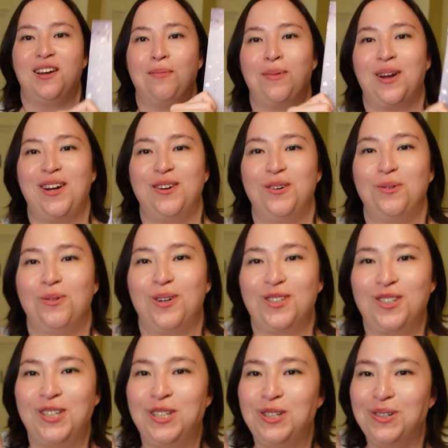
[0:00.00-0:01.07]
But I do
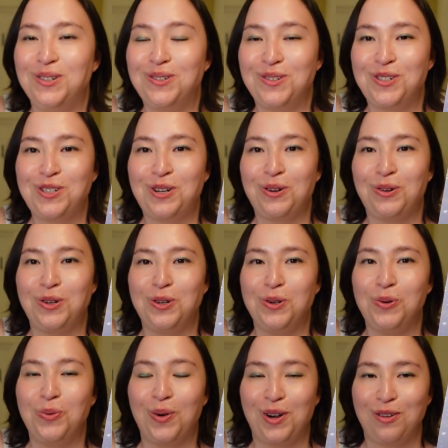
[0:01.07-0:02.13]
want to show
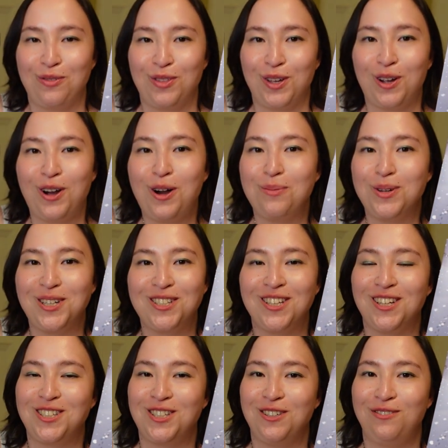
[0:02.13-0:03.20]
you one of the comics
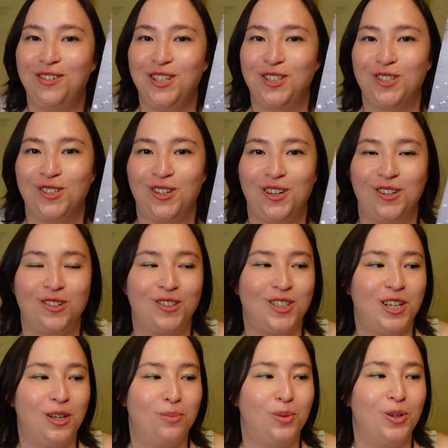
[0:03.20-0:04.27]
that she featured at her
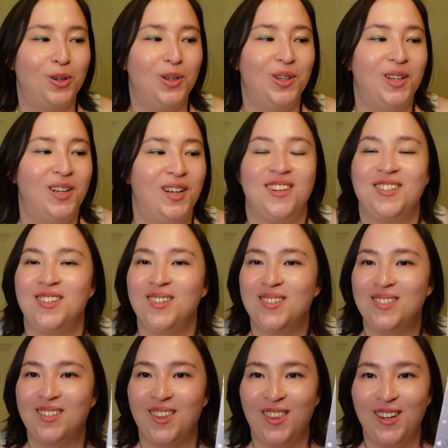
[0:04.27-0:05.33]
table. This
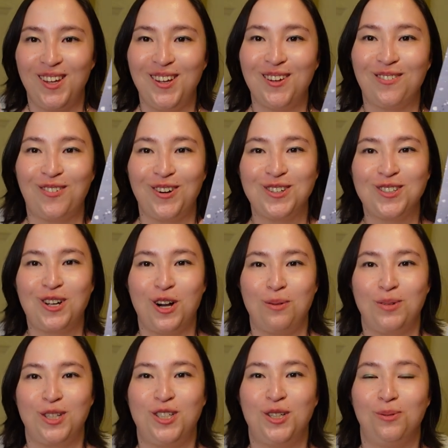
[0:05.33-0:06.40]
is the first
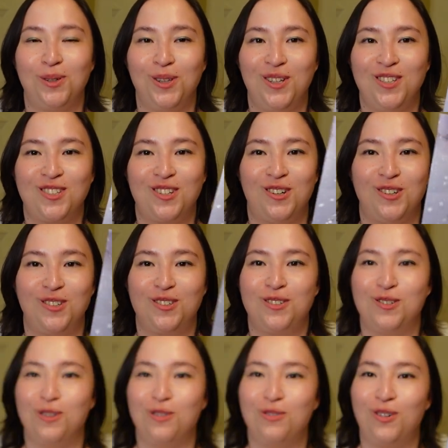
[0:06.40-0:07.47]
comic she released called
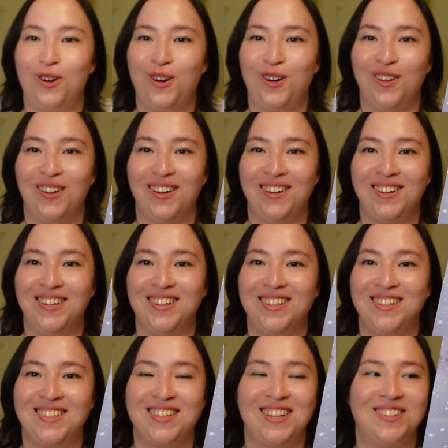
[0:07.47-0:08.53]
Snowfall and
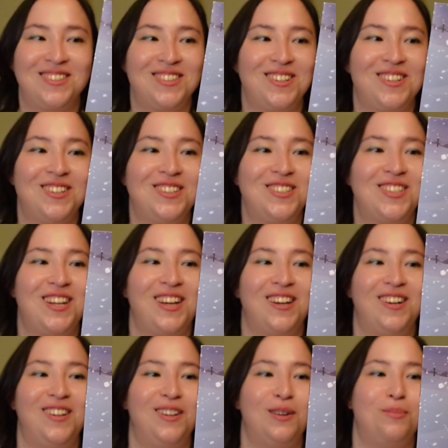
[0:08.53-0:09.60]
it tells a little
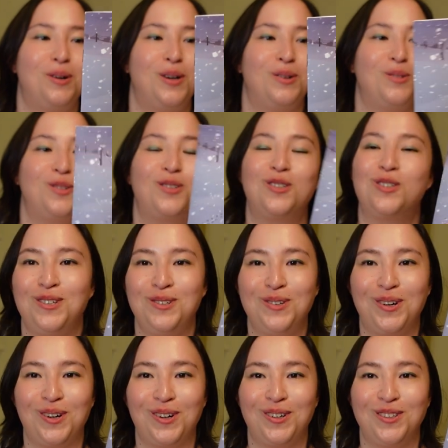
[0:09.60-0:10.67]
tale about two
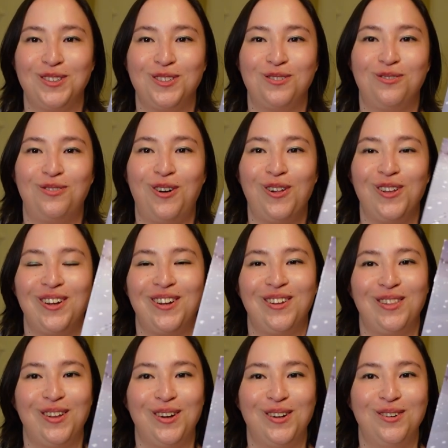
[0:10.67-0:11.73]
girls falling
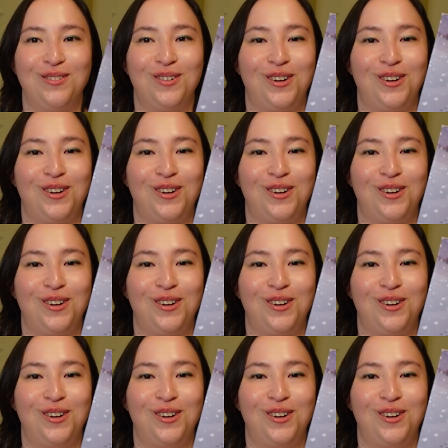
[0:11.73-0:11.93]
in love